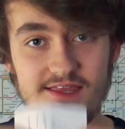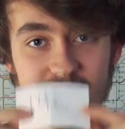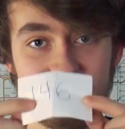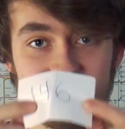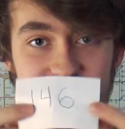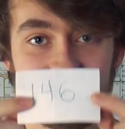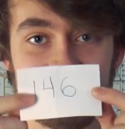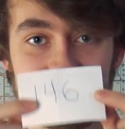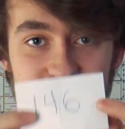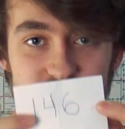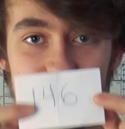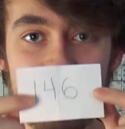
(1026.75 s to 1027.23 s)

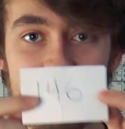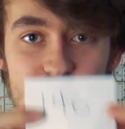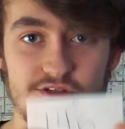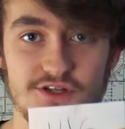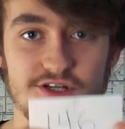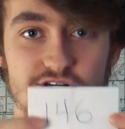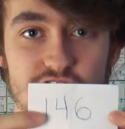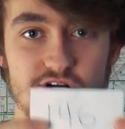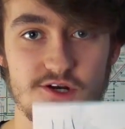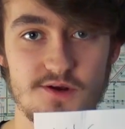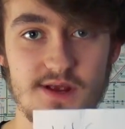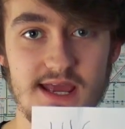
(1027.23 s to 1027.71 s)
This is not
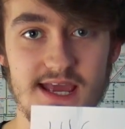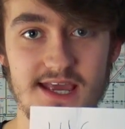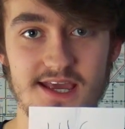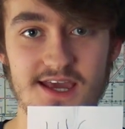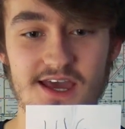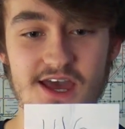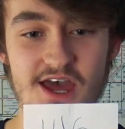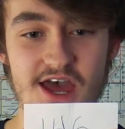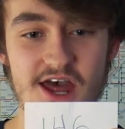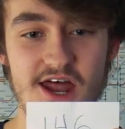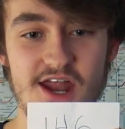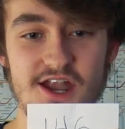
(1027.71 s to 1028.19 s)
the trick,
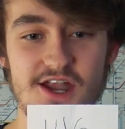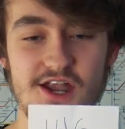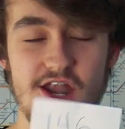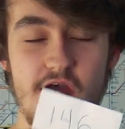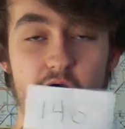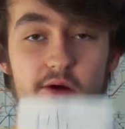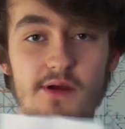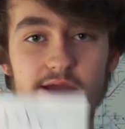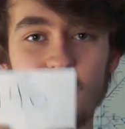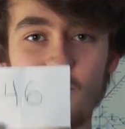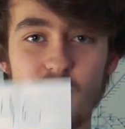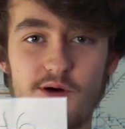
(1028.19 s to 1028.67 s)

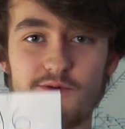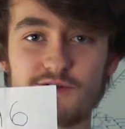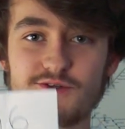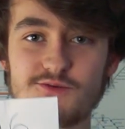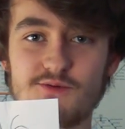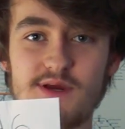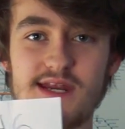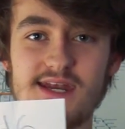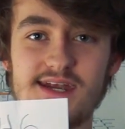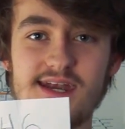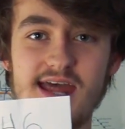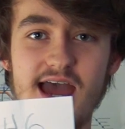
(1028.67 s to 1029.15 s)
knowing what was
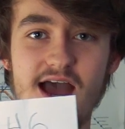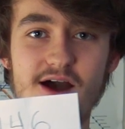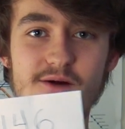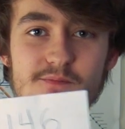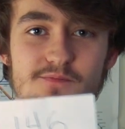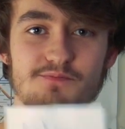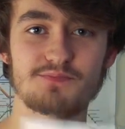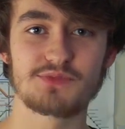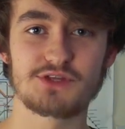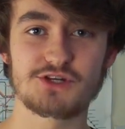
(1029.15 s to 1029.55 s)
written down.